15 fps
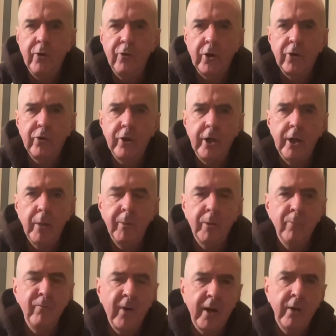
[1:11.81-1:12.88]
16, they
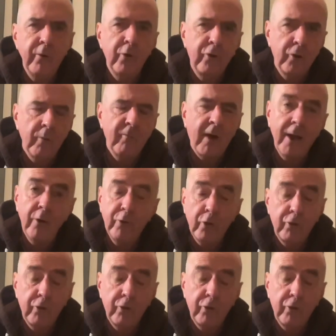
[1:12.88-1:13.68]
became violent assaults. By the